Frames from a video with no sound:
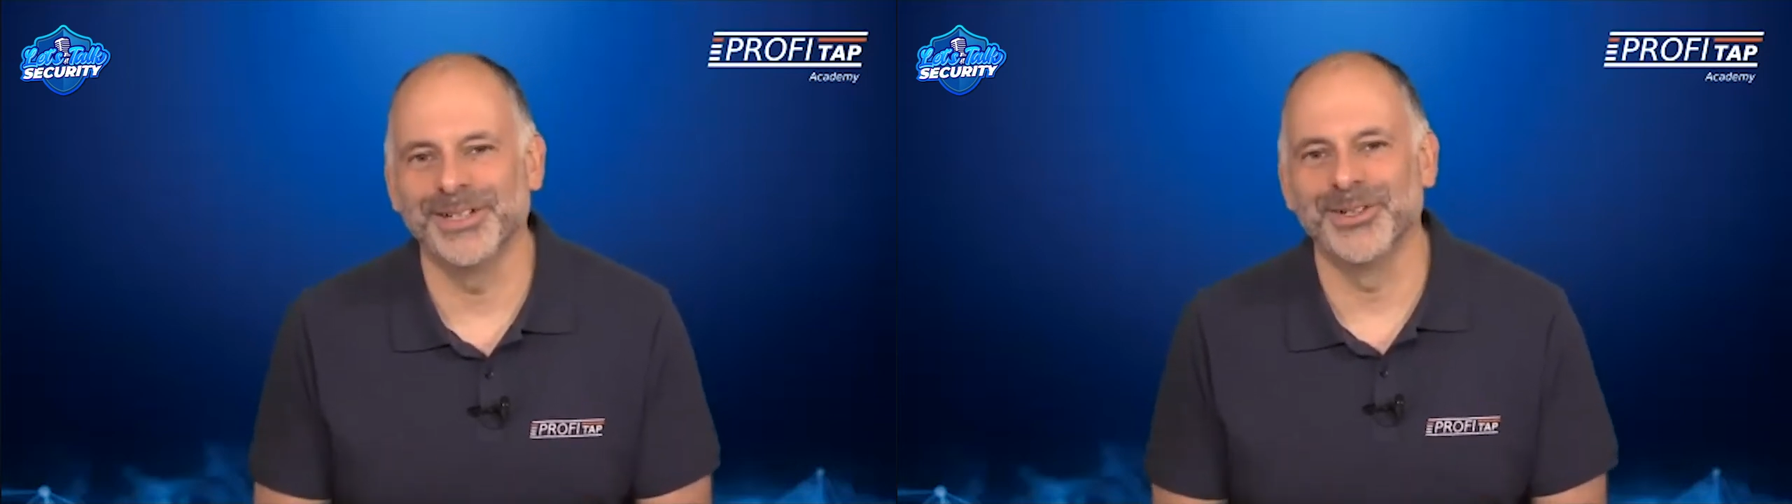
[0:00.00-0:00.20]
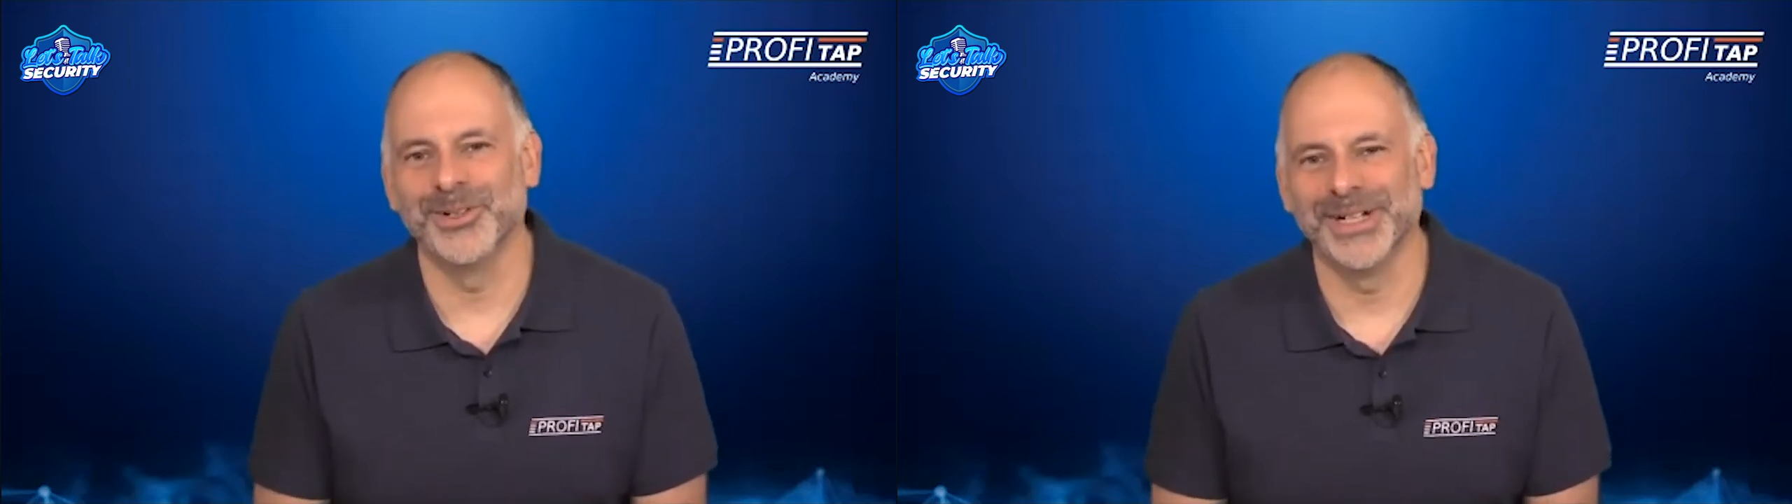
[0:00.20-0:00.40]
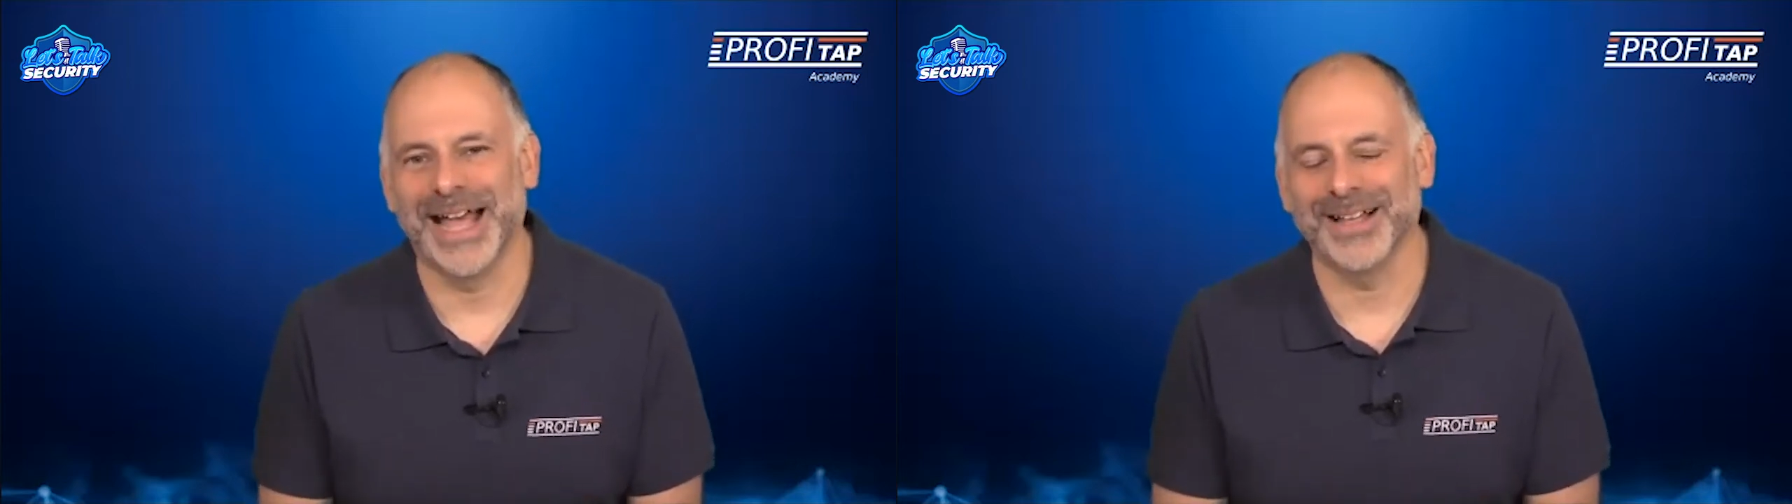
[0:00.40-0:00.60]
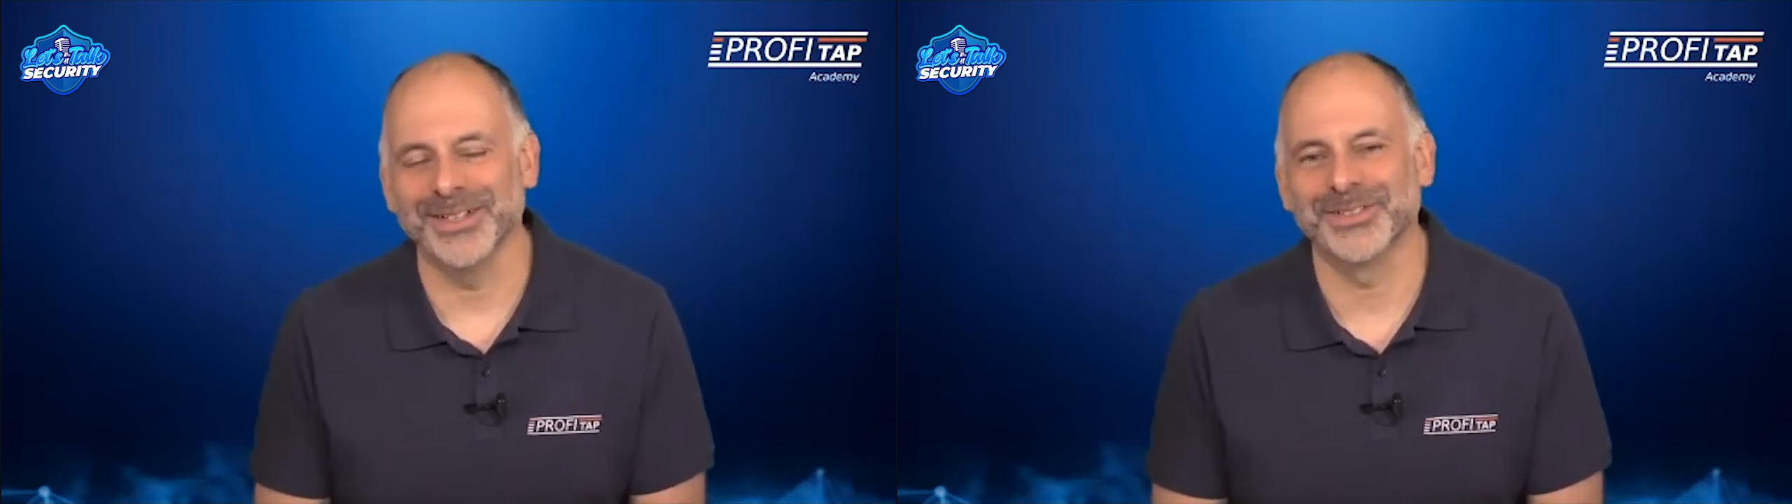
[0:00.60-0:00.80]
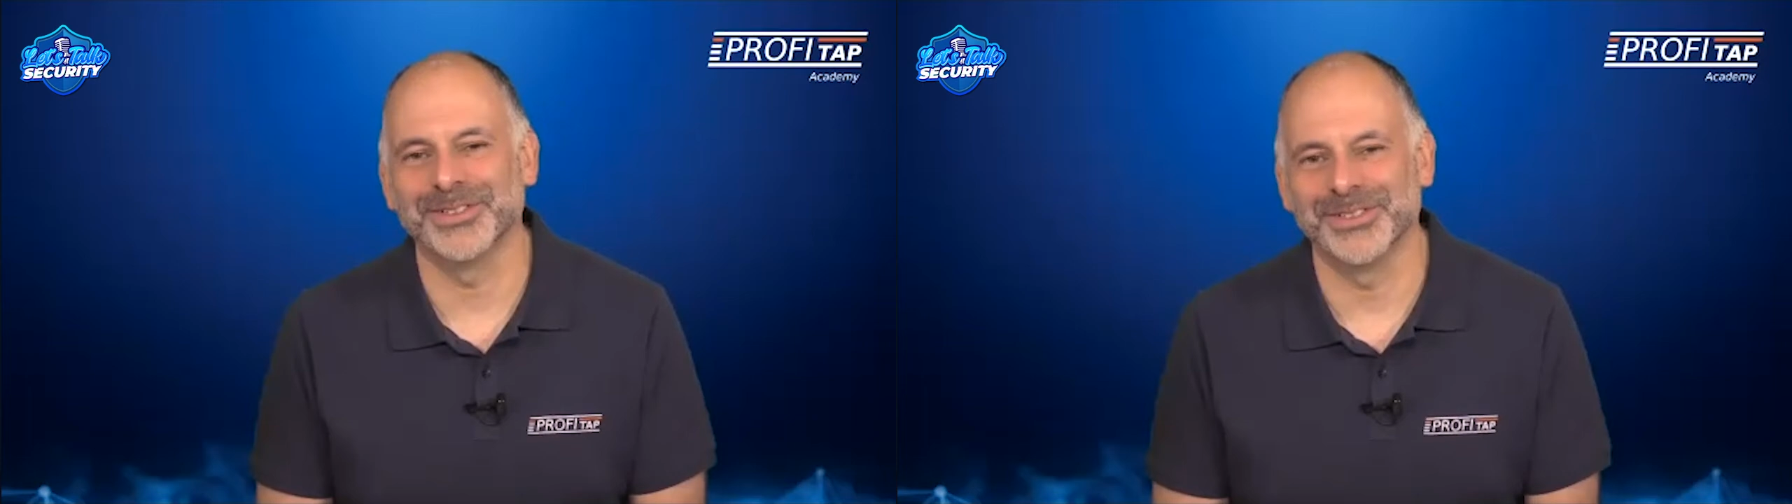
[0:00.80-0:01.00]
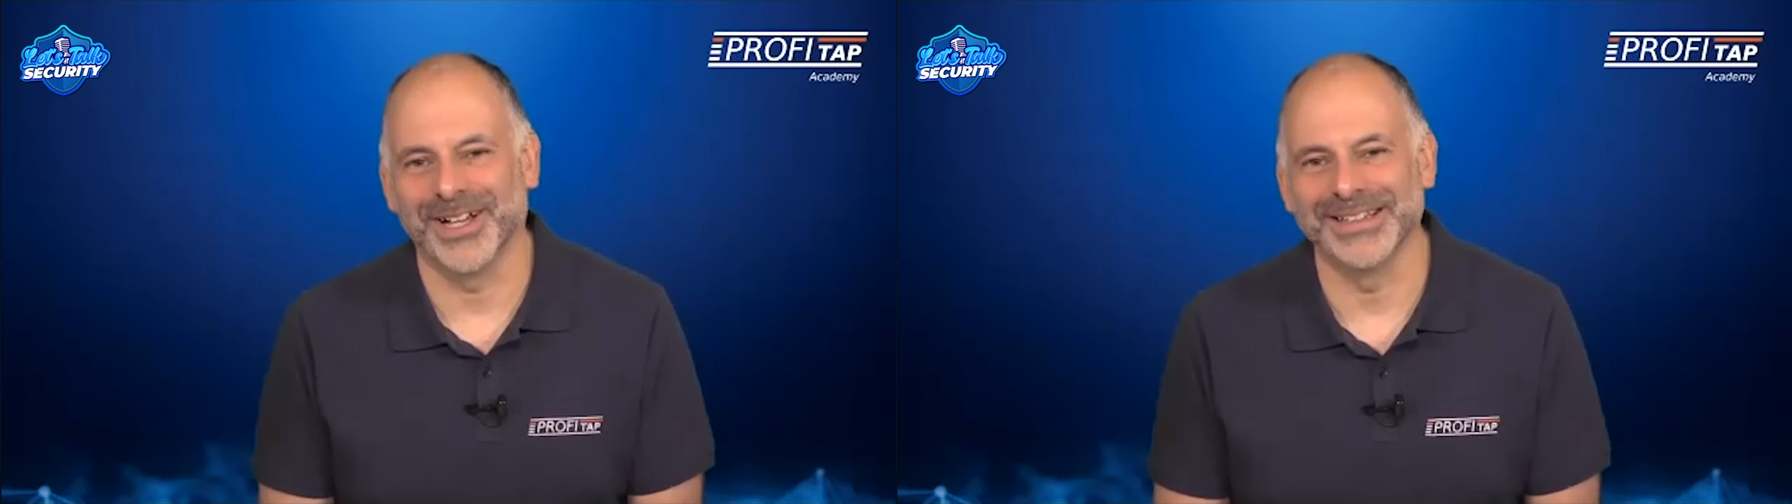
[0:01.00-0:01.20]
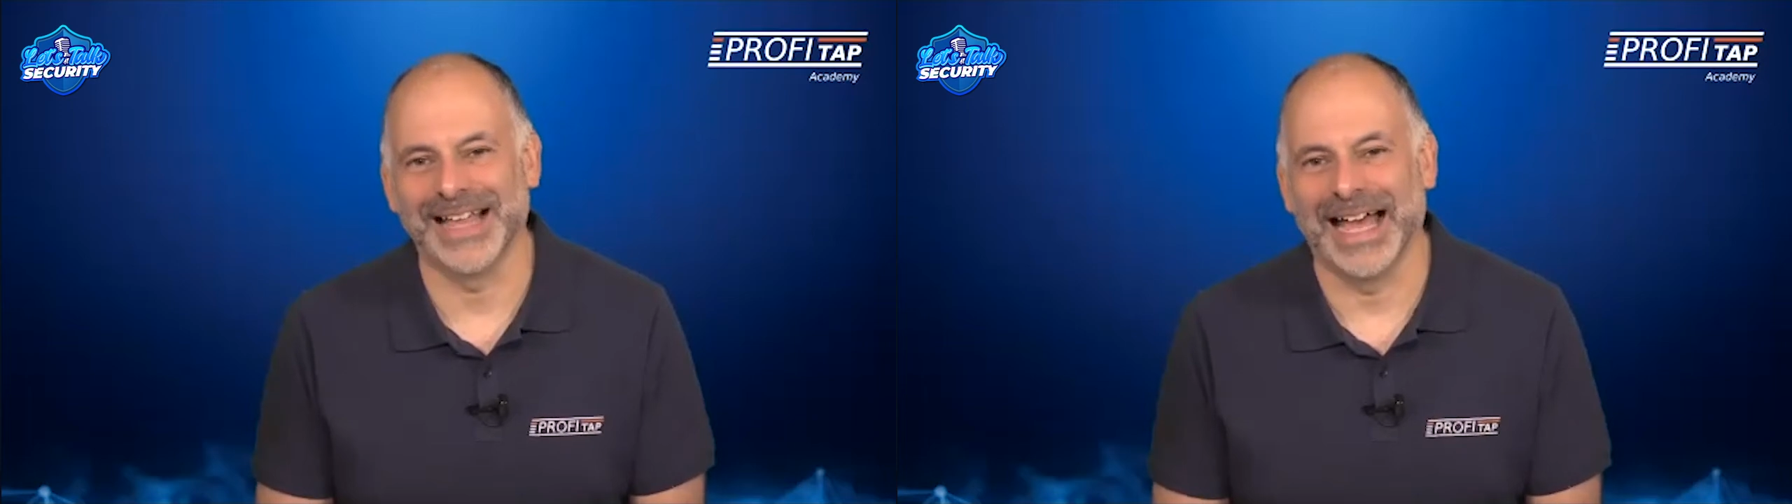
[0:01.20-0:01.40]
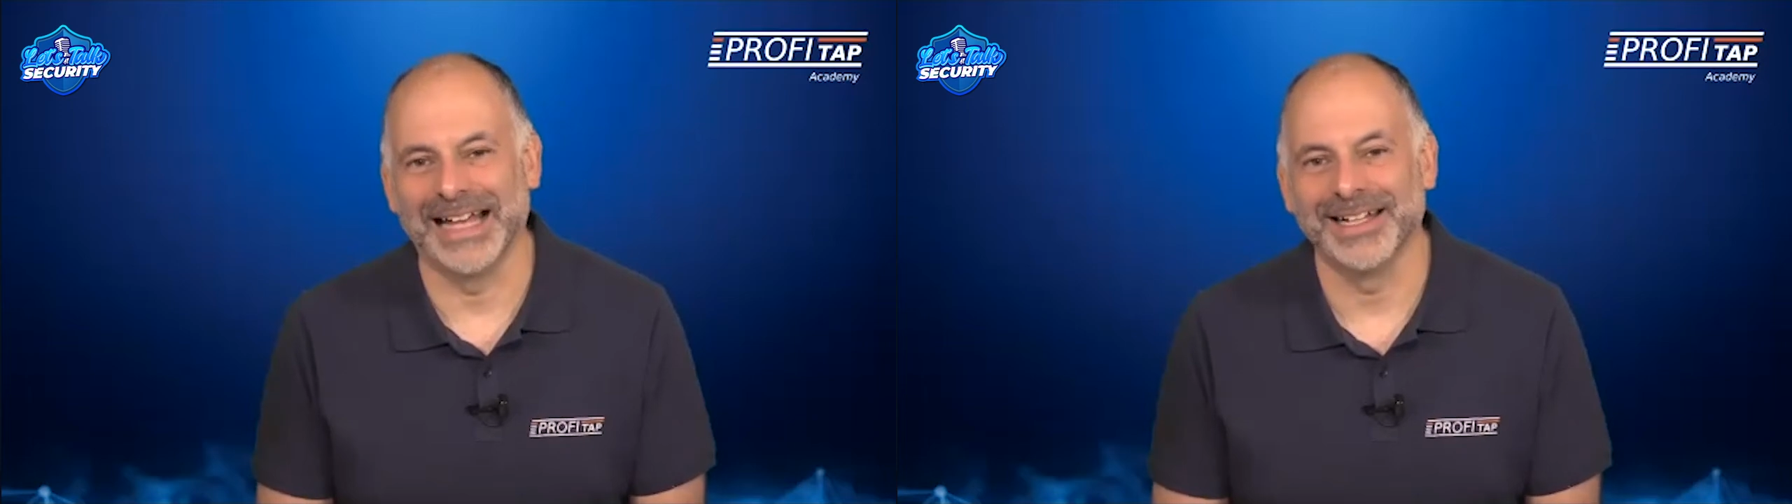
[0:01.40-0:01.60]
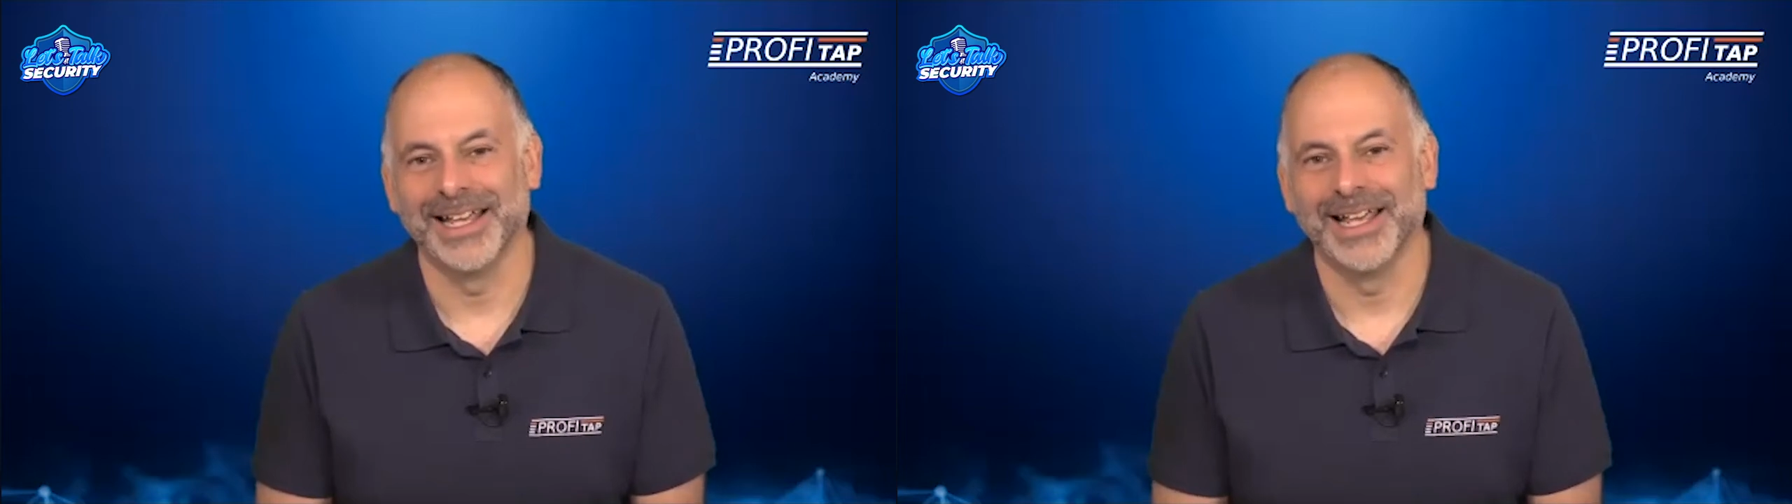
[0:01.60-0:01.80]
to do analysis on that